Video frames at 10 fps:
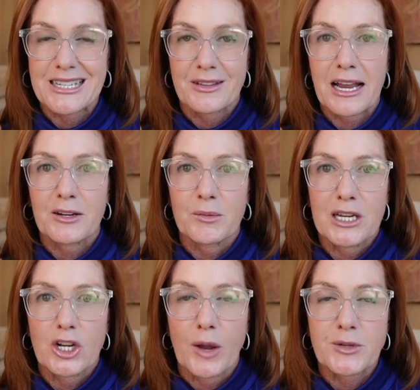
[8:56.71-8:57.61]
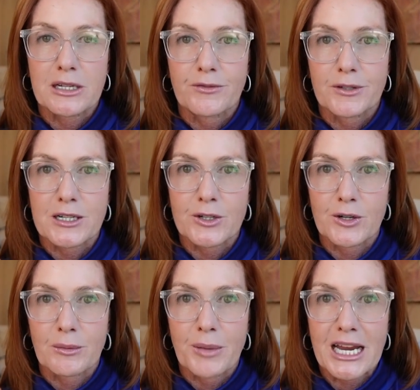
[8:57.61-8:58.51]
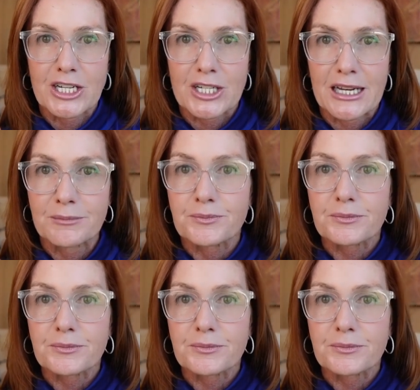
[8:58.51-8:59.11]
So that could be an option for a certain patient.